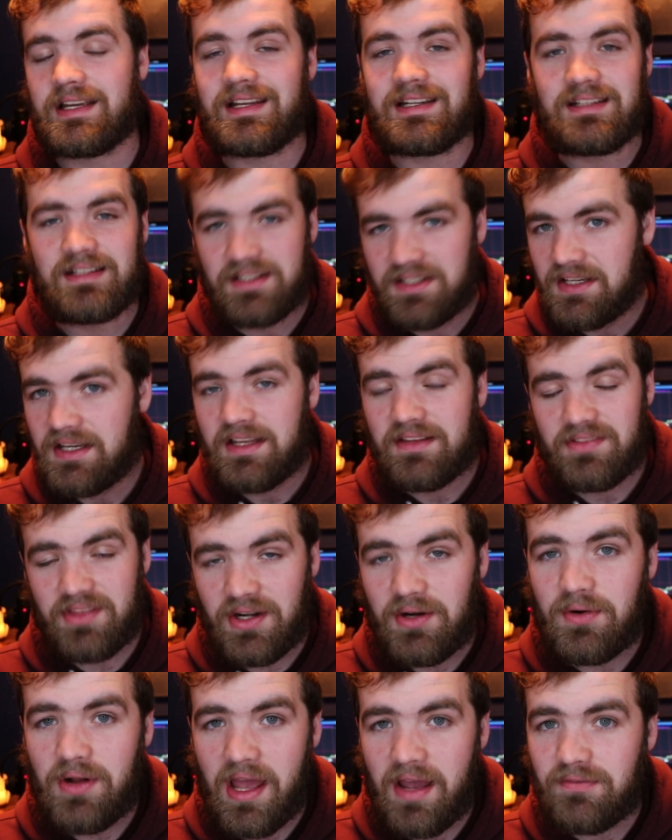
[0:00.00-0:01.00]
And
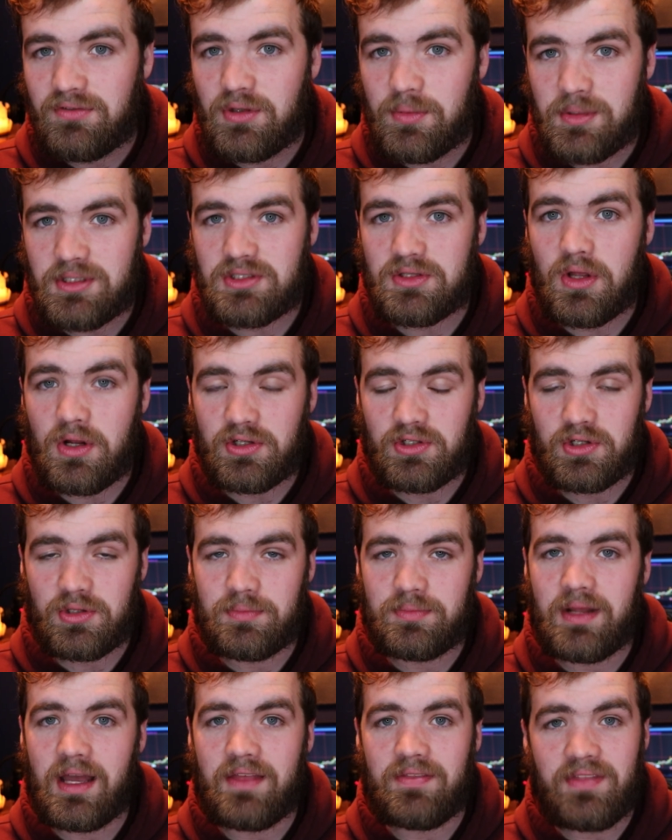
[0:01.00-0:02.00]
they don't have too much
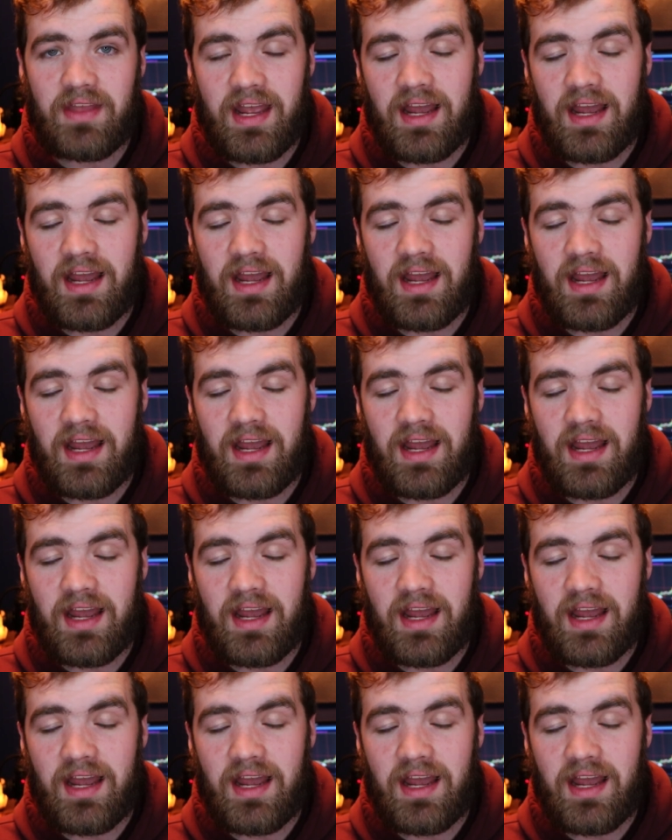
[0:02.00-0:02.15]
long-term debt.